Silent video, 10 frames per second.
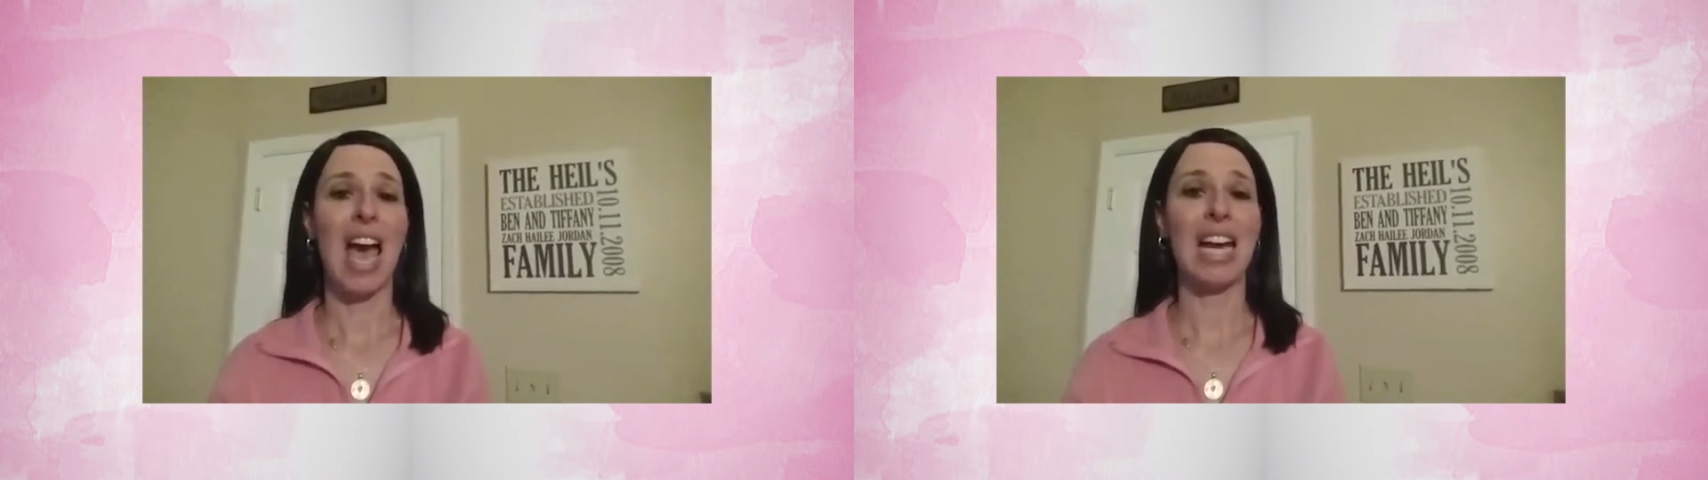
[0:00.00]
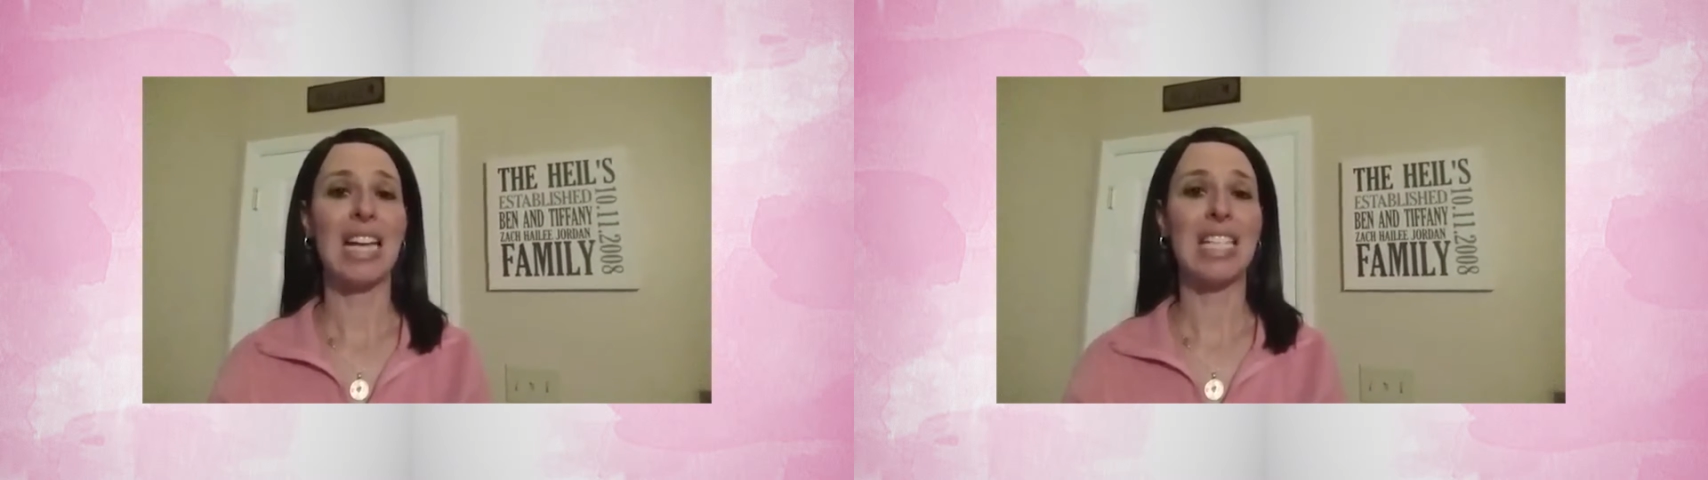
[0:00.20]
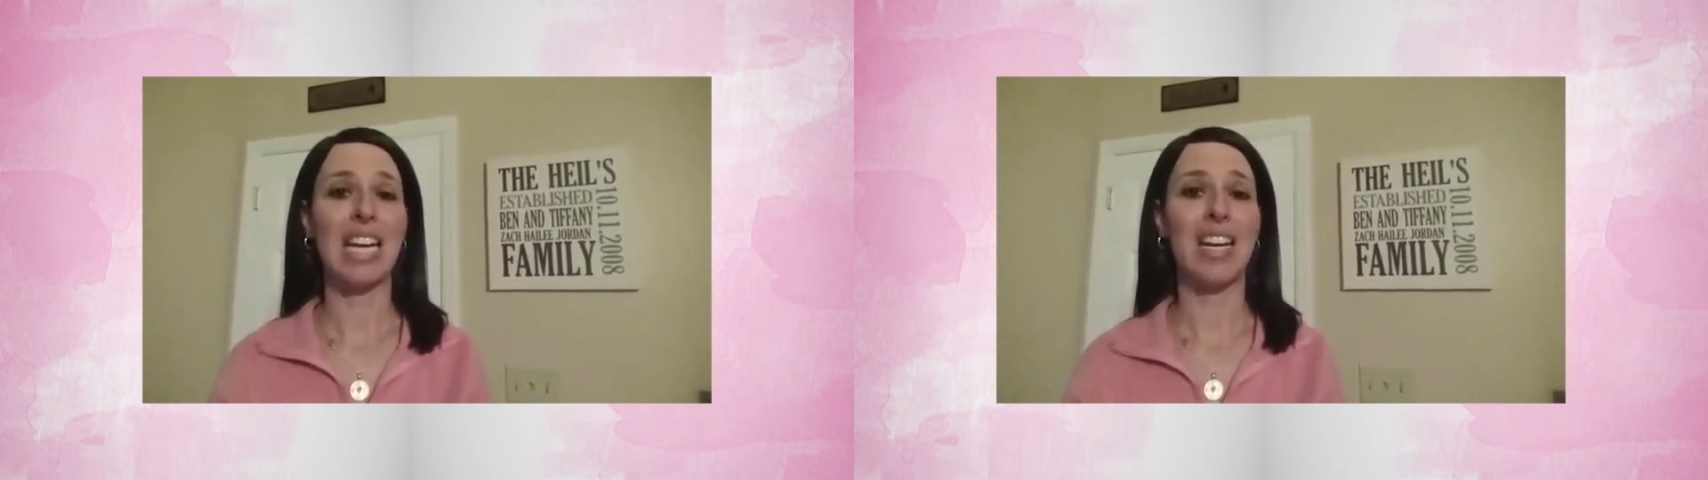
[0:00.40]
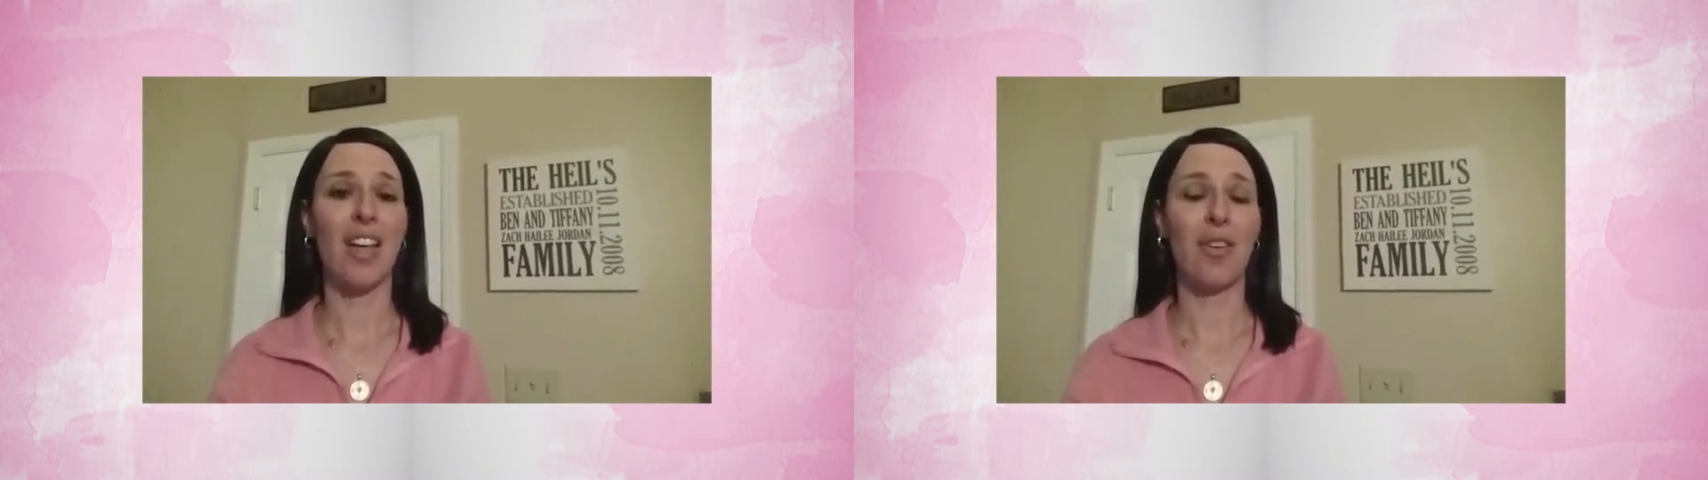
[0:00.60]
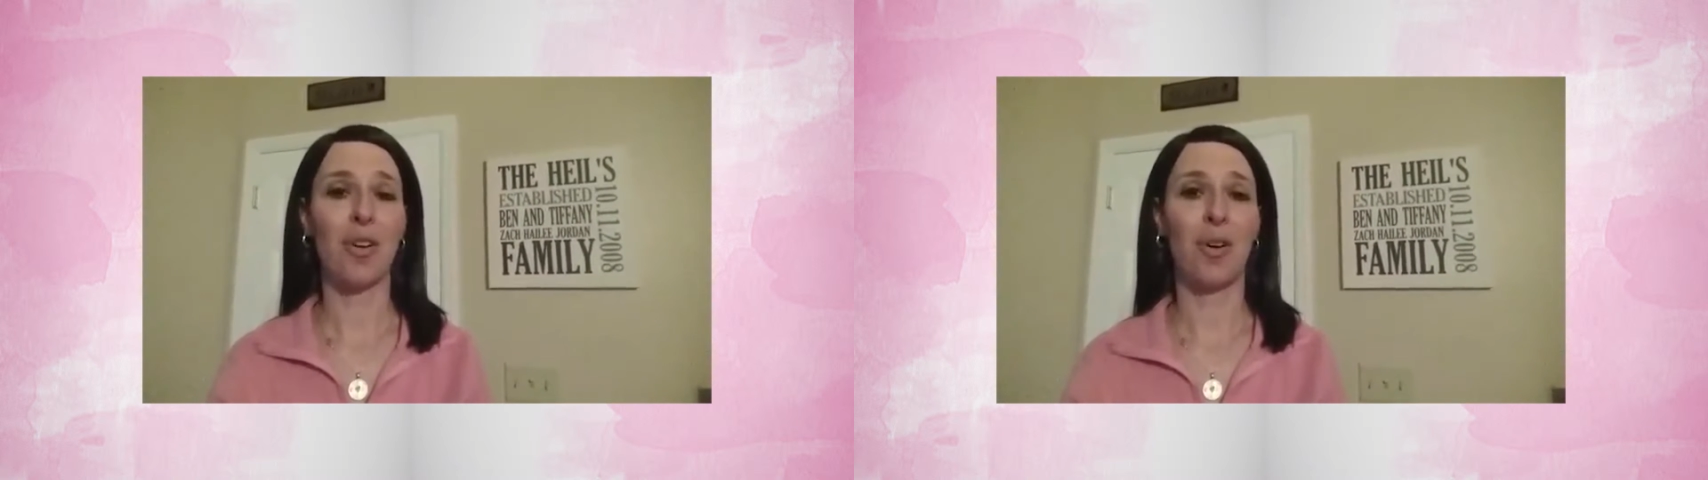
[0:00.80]
And I set
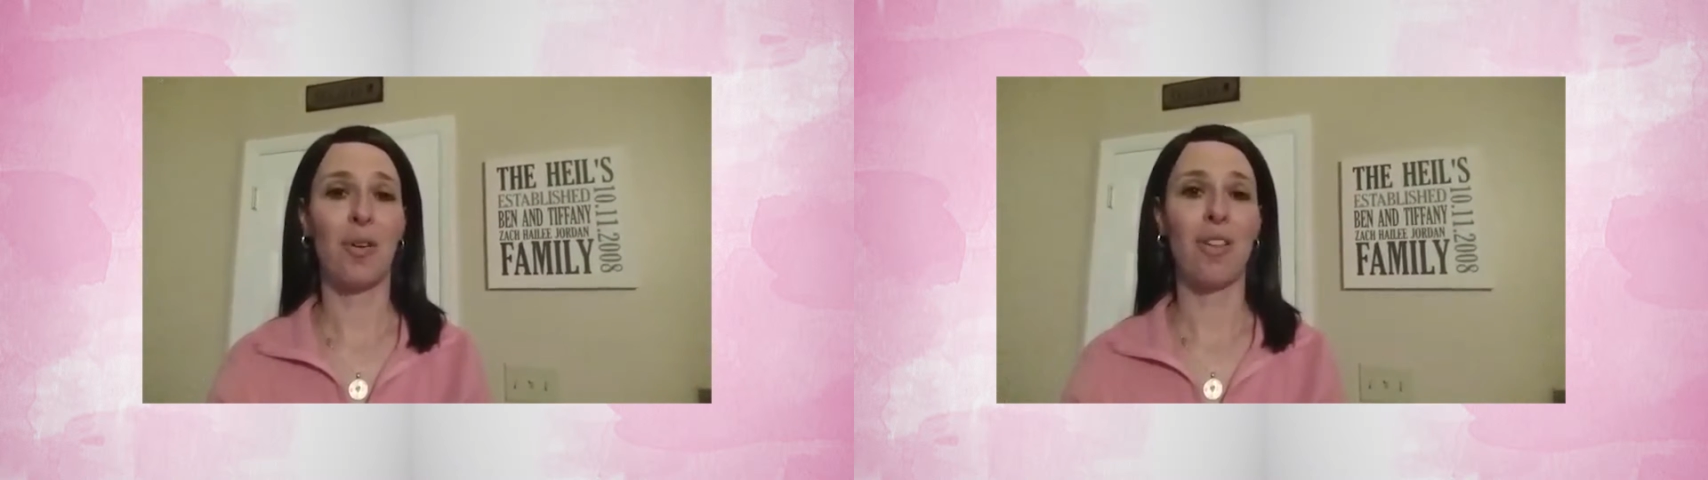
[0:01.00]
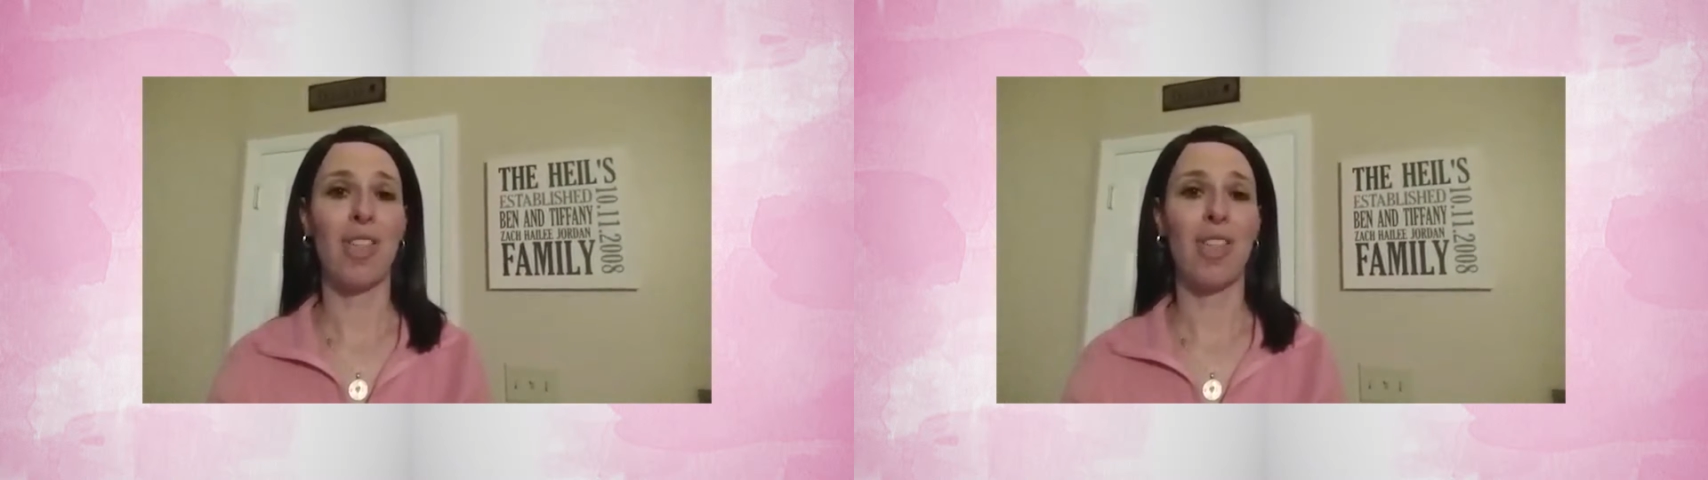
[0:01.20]
another goal,